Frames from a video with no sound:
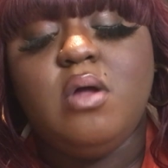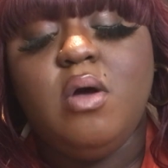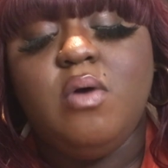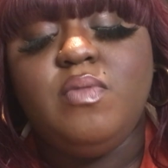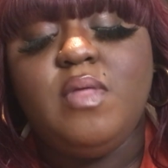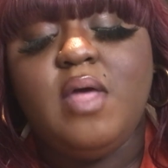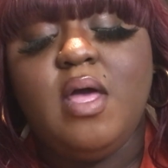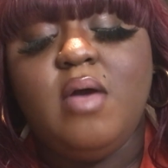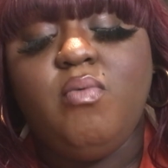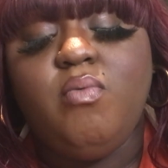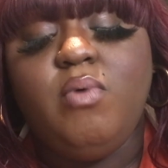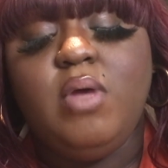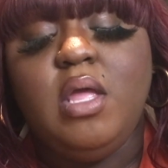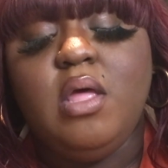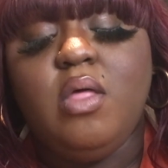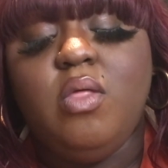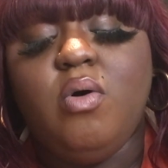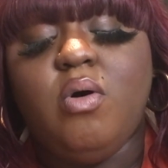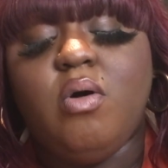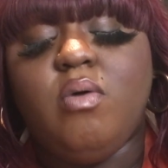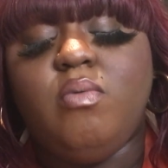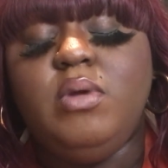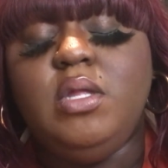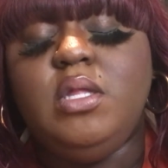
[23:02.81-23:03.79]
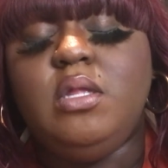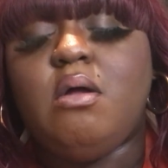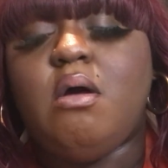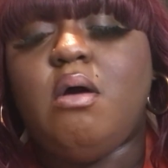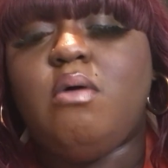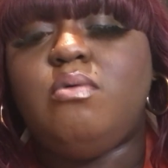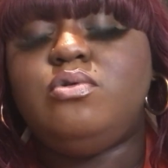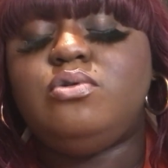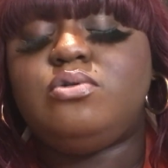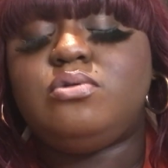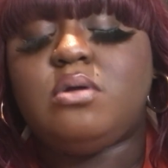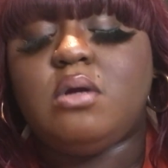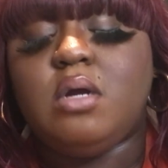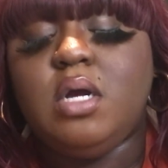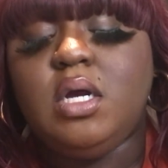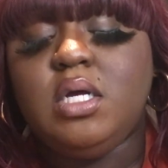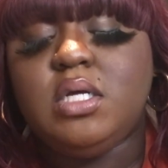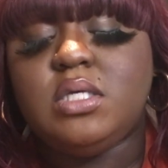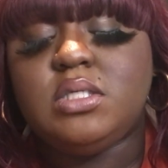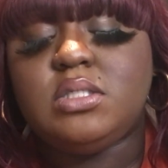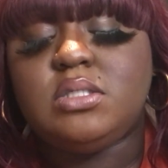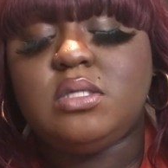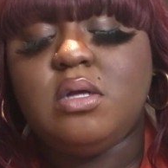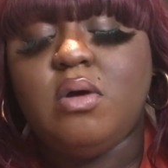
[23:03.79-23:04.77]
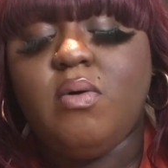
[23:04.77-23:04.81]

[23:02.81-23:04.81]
know that well or we don't trust.